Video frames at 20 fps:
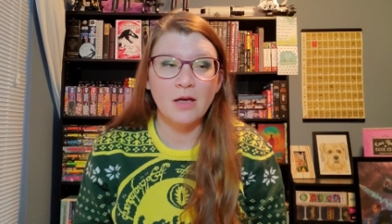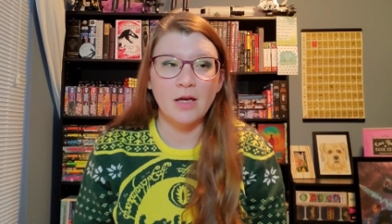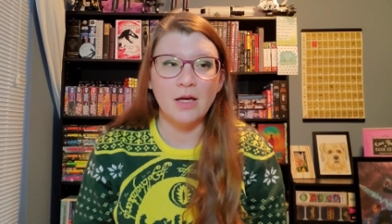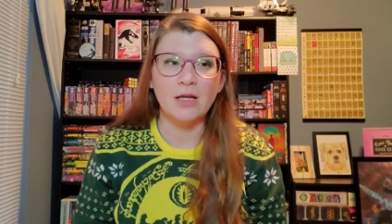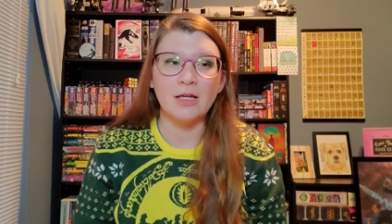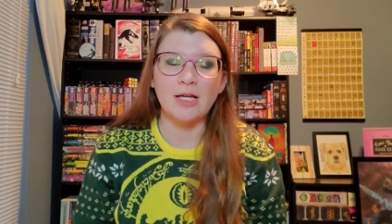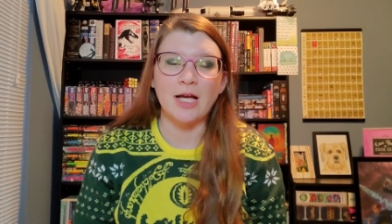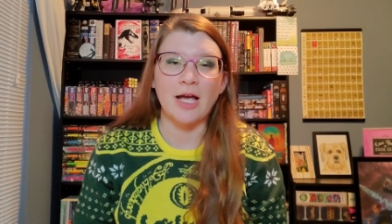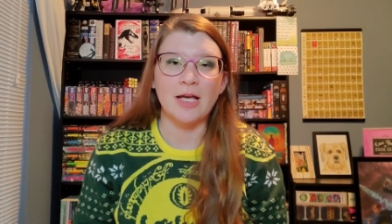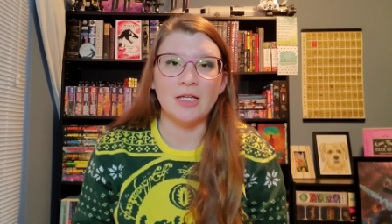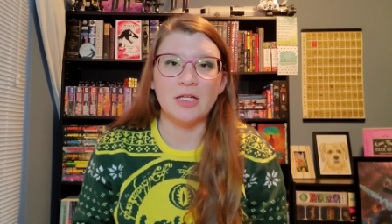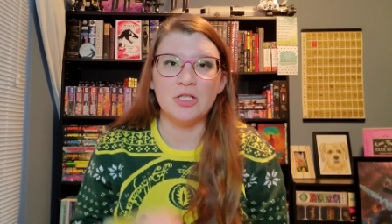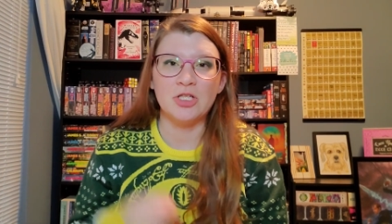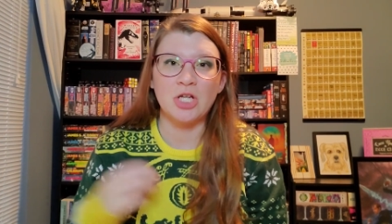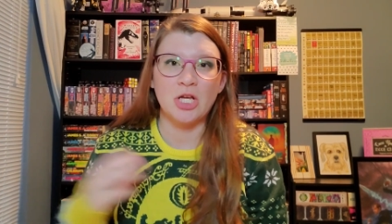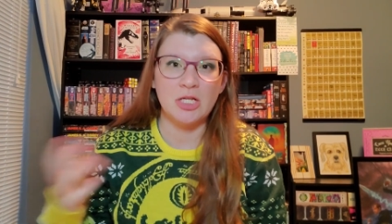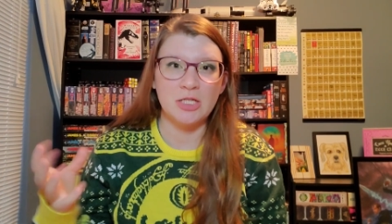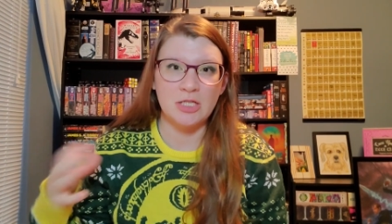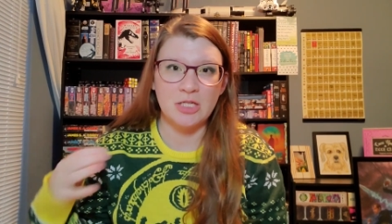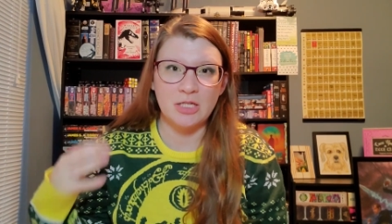and kind of
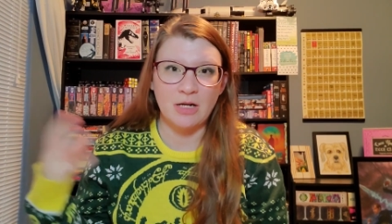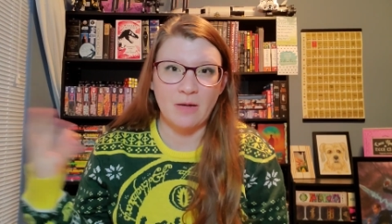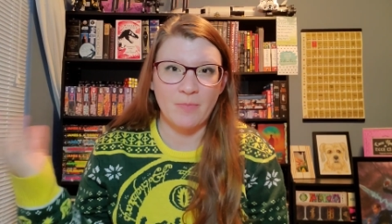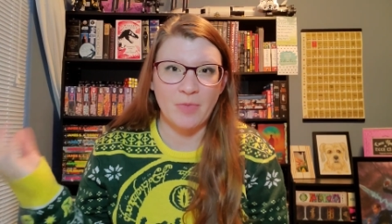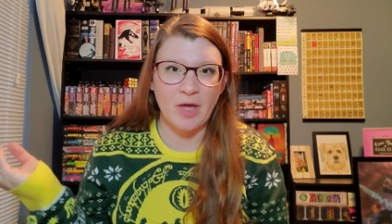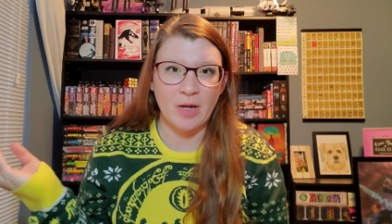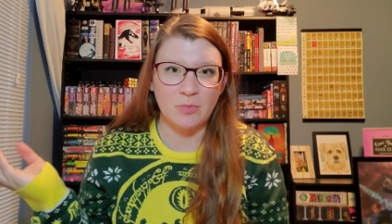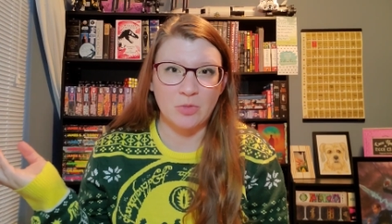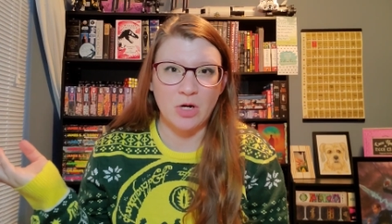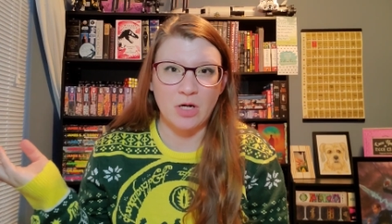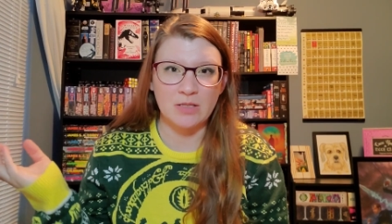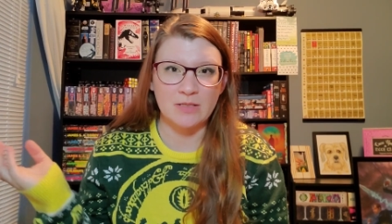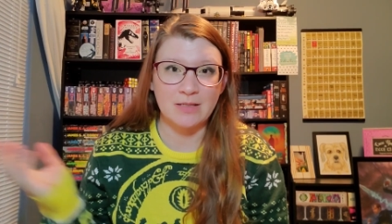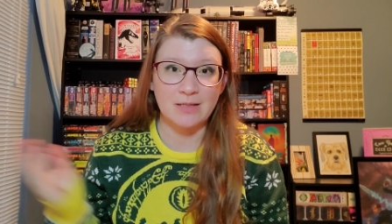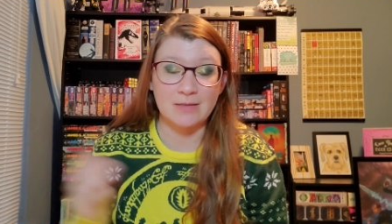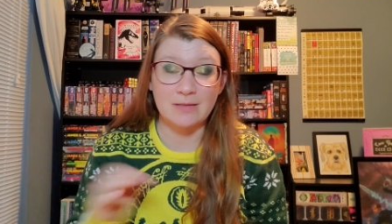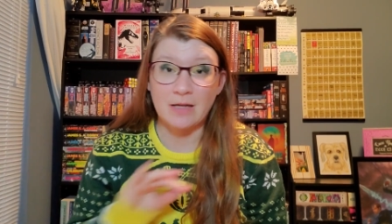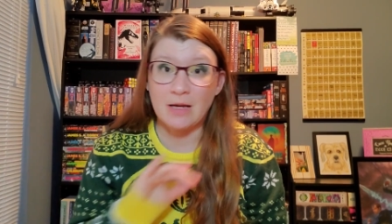changing up that process.